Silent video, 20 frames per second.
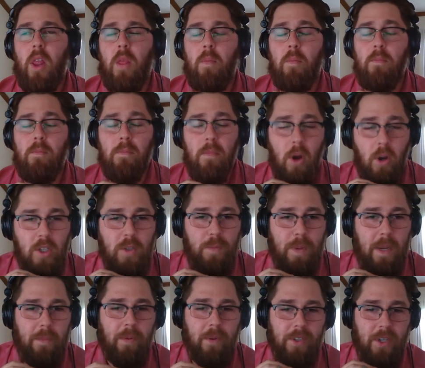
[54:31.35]
Most
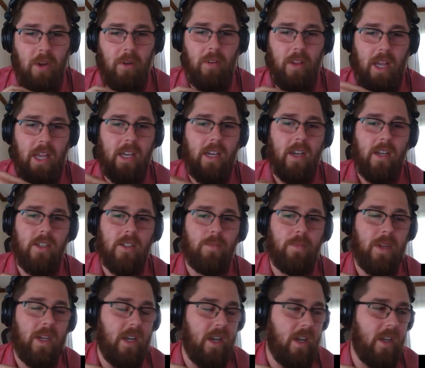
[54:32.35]
people don't like us
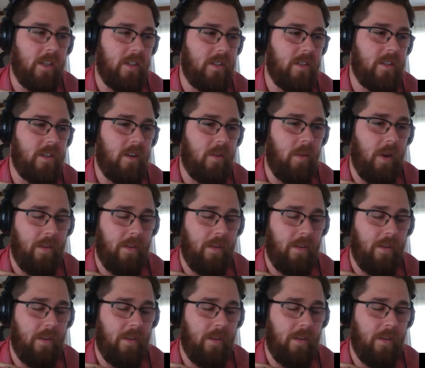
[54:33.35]
because, quite